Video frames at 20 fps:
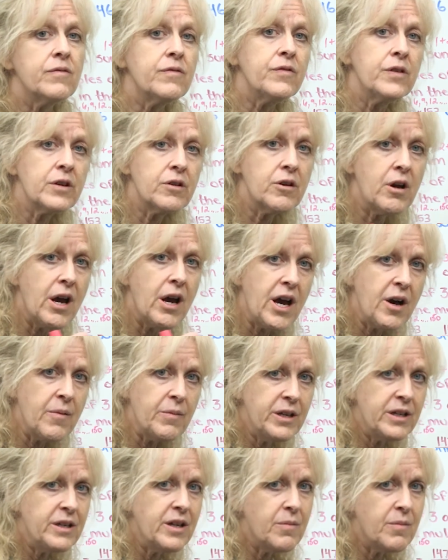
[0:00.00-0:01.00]
figure out how
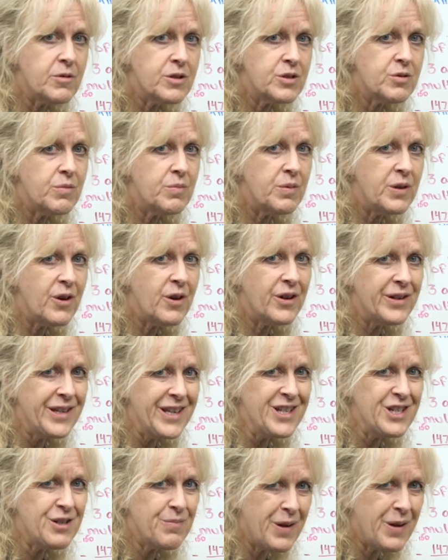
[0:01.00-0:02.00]
many numbers would be on
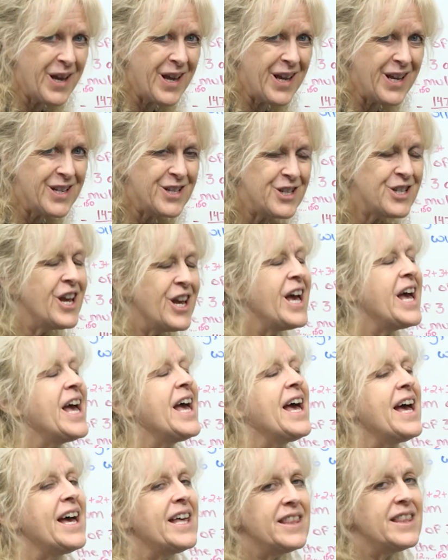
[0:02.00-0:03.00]
each page,
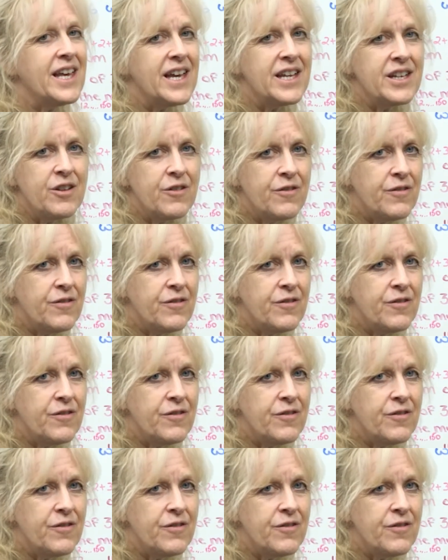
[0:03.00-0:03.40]
and then you